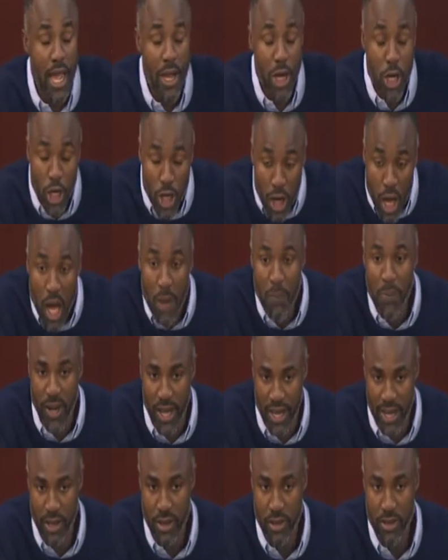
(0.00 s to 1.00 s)

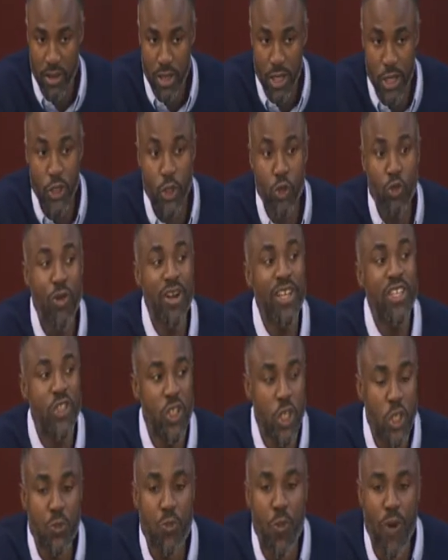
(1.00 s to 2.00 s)
Globally, it's
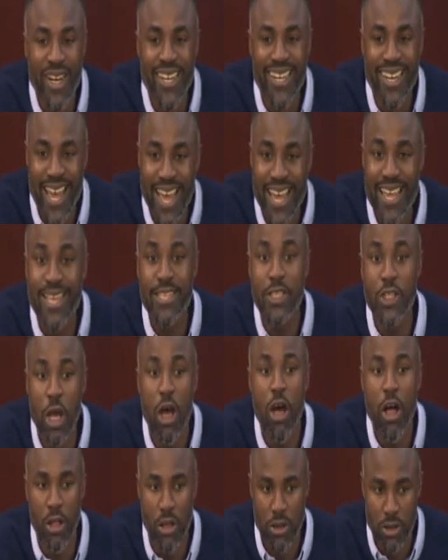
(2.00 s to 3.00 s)
26.9 years
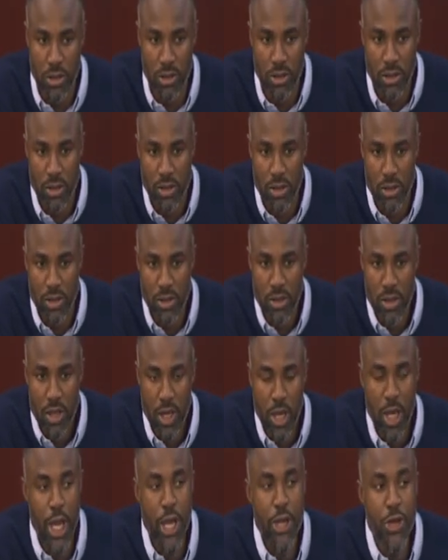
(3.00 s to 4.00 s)
old.
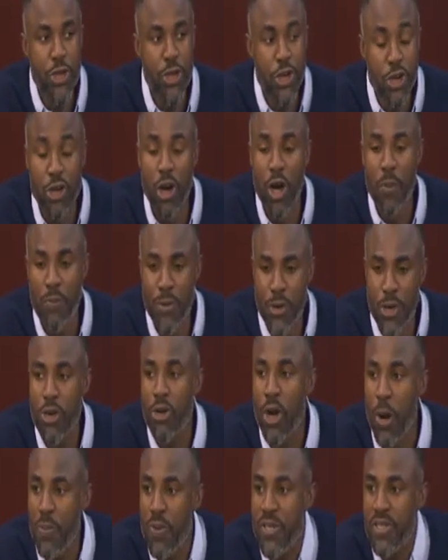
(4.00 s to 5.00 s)
In Europe,
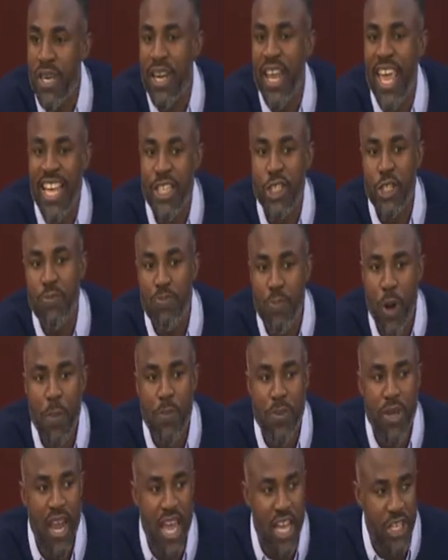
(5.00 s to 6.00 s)
Europe is an aging
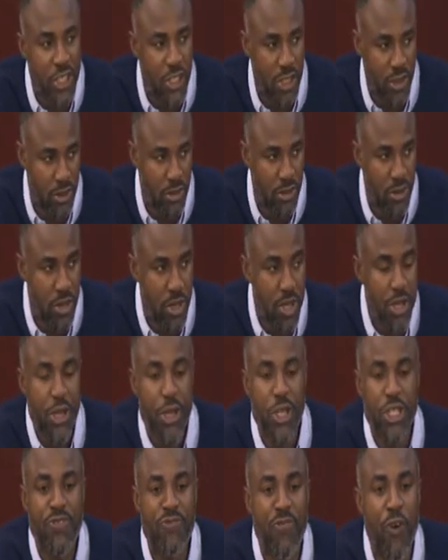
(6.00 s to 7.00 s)
population.
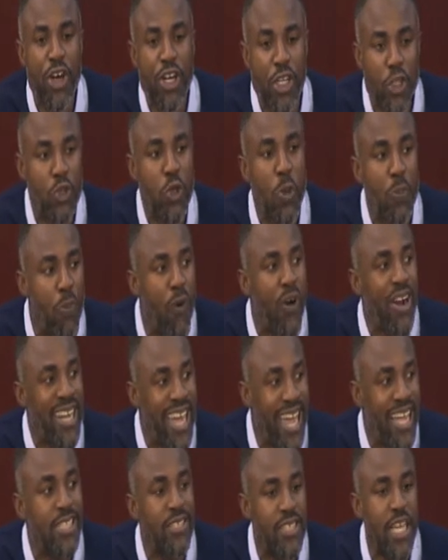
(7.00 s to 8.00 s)
It's 42.8
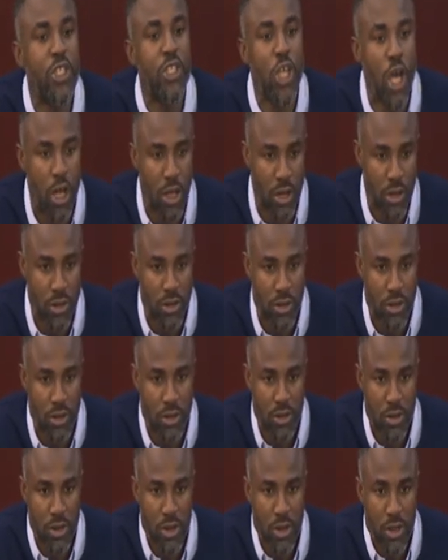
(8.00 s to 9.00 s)
years old.
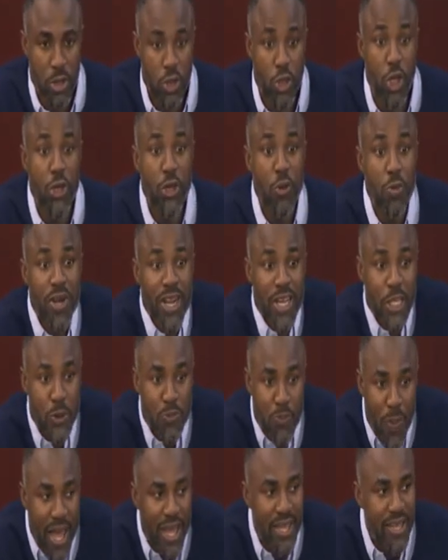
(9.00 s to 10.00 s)
So you would
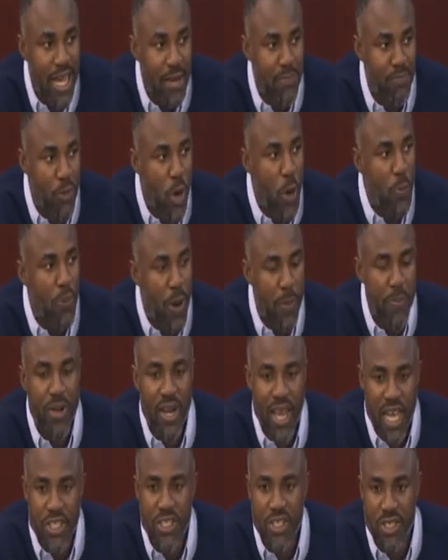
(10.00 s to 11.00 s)
expect that more
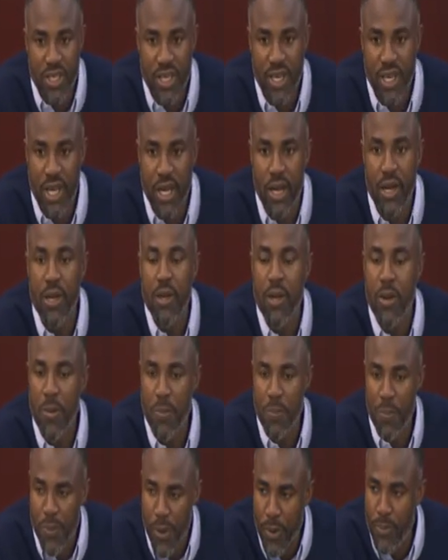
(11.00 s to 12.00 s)
population here
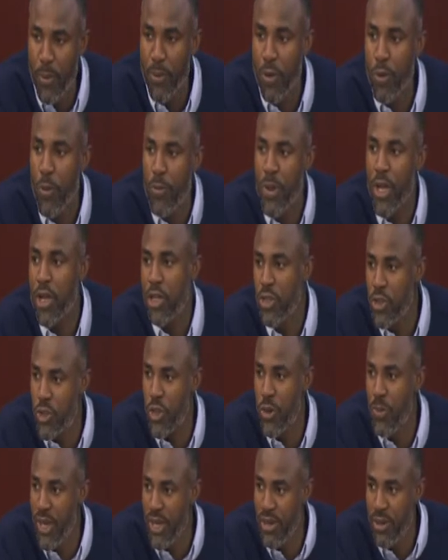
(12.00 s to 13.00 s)
probably will be
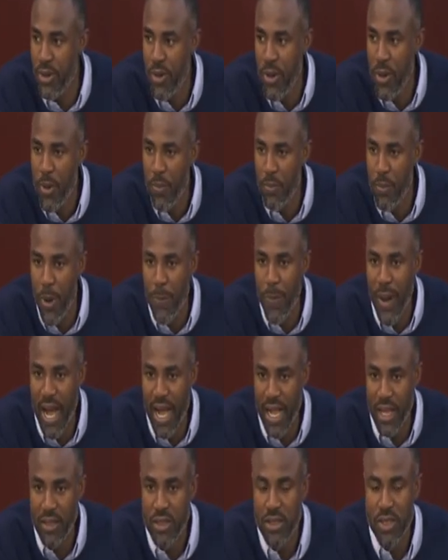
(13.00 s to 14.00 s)
consuming
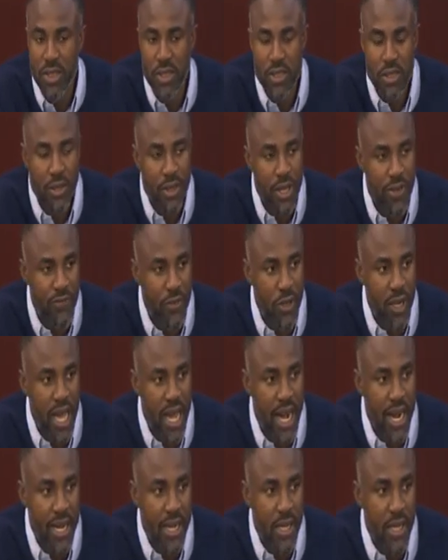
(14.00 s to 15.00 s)
mobile, if you
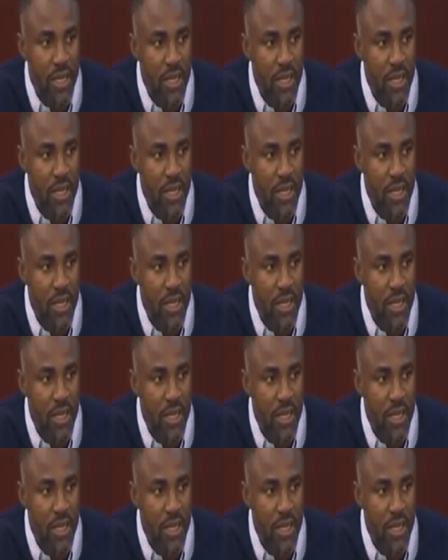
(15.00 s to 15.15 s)
like,